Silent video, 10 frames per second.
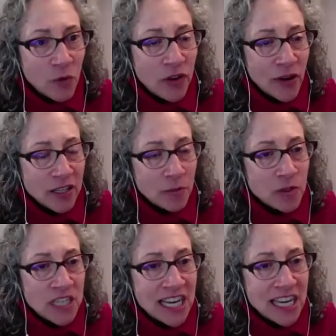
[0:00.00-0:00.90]
your
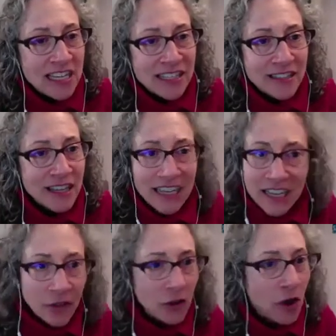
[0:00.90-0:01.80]
expertise in
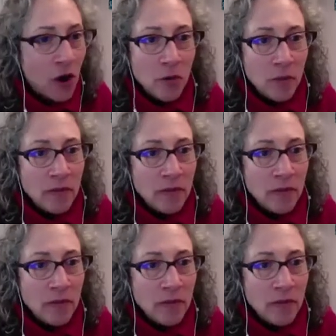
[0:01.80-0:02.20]
their home.